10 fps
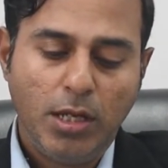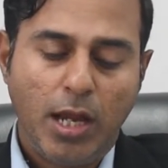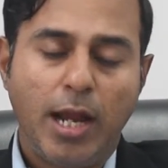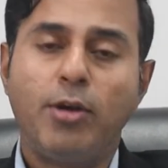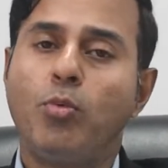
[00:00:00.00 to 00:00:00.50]

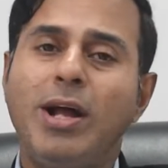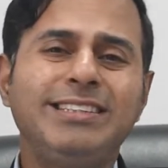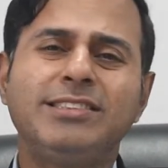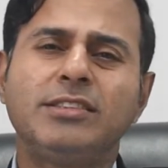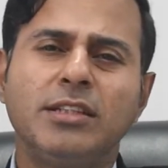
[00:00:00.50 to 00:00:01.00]
And
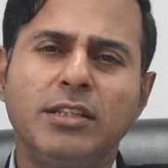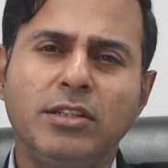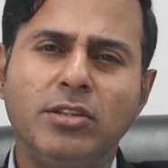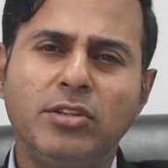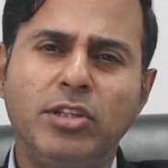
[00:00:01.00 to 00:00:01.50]
once
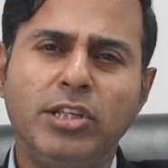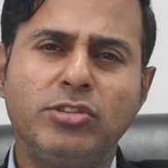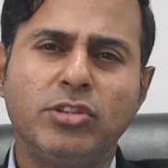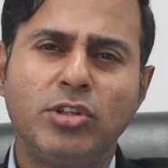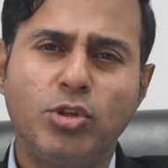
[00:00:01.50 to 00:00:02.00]

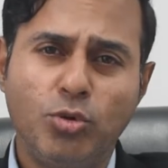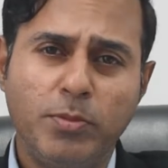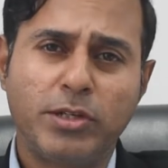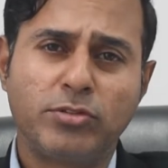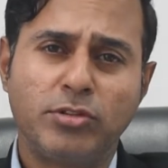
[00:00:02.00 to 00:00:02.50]
these
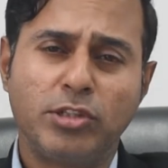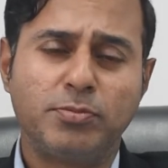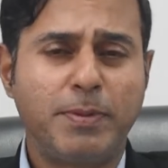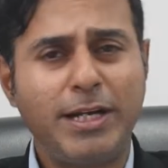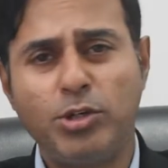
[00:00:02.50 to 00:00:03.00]
tumors they
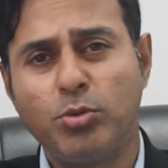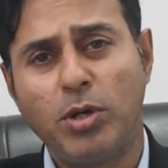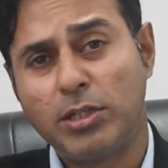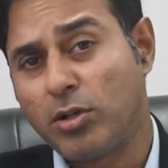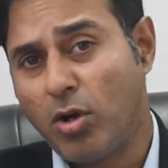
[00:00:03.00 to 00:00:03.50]
spread to
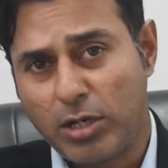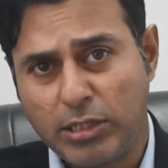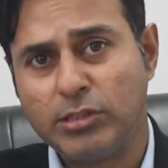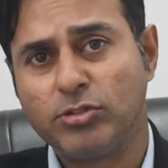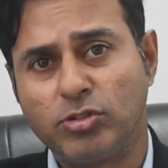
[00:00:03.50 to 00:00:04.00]
other
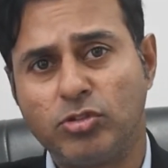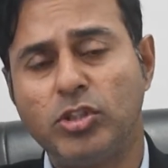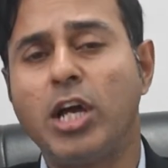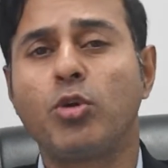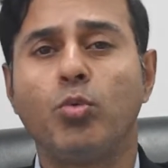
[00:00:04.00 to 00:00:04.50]
organs,
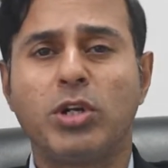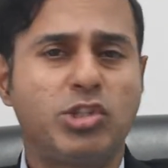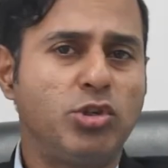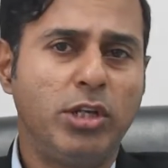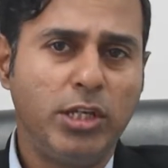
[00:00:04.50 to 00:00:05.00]
they are
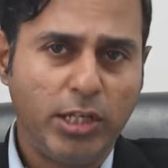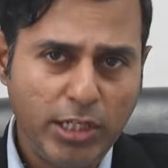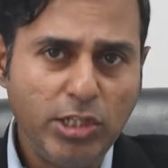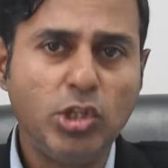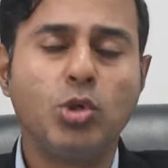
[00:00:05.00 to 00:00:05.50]
virtually
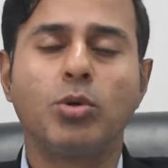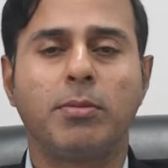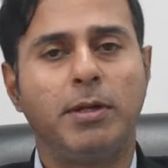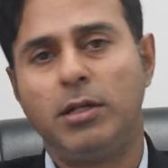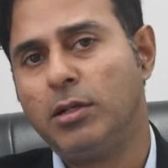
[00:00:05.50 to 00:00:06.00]

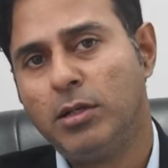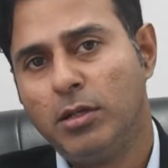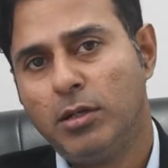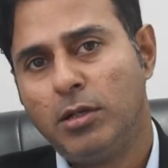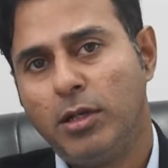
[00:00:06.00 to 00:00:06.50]
incurable
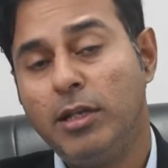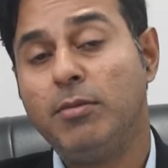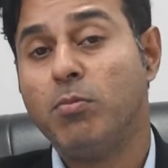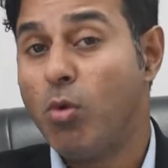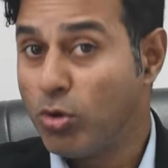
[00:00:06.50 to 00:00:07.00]

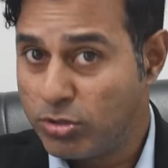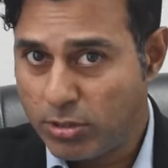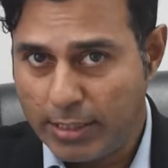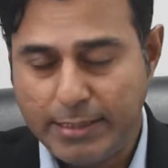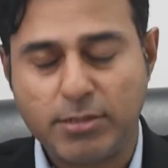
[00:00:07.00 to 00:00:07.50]
in
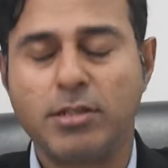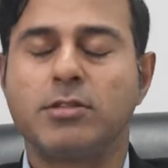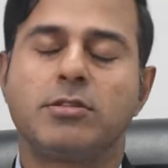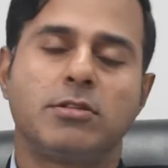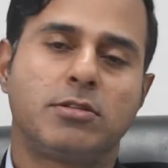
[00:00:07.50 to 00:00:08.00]
most
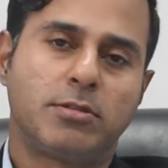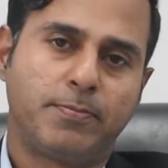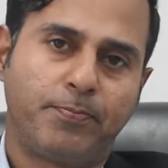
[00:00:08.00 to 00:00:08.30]
instances.